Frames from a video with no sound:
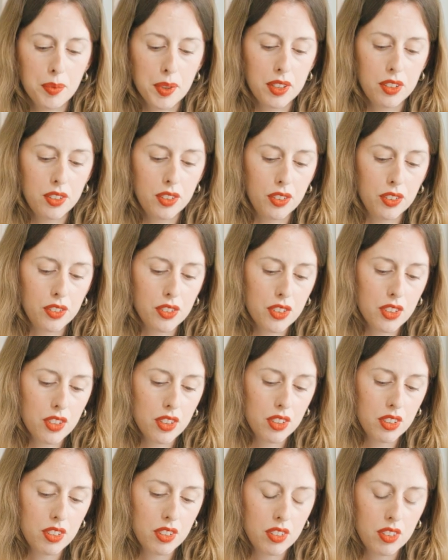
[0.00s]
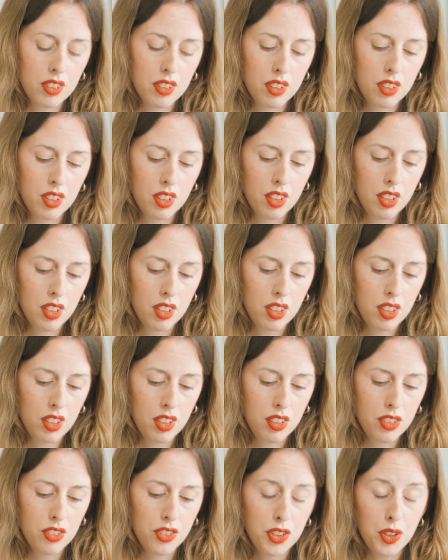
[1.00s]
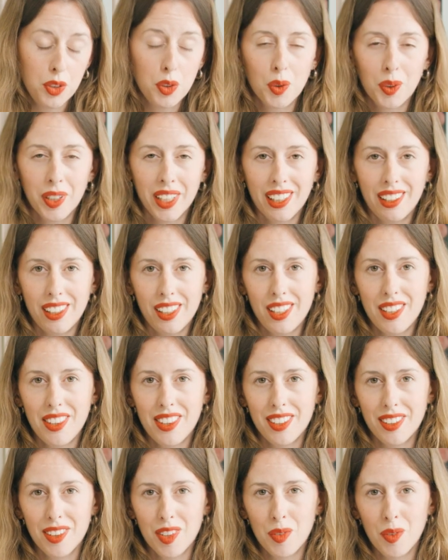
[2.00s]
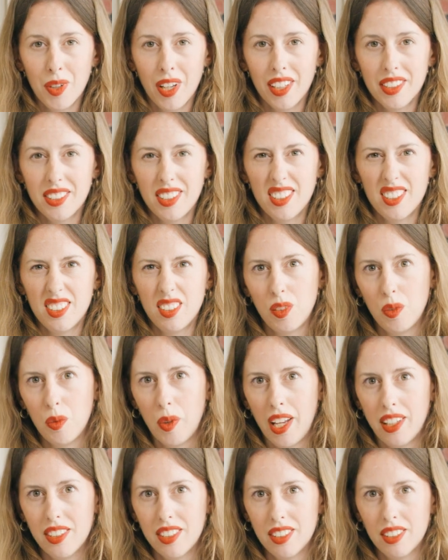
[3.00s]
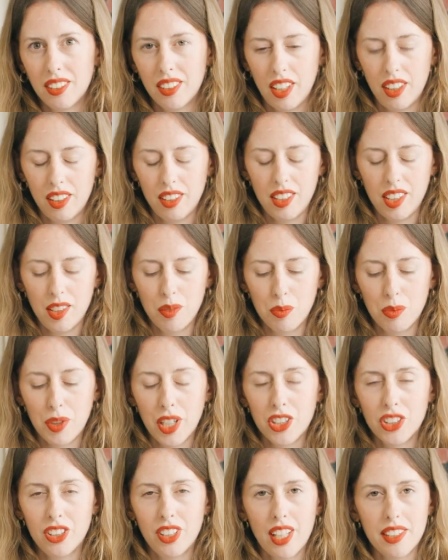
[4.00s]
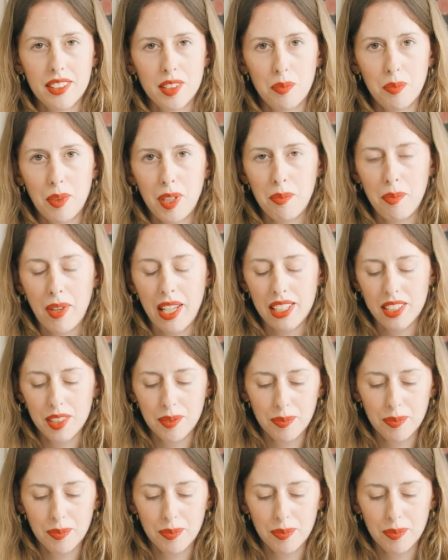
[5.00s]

but not too quickly that the wax is still wet and the impression hasn't been made.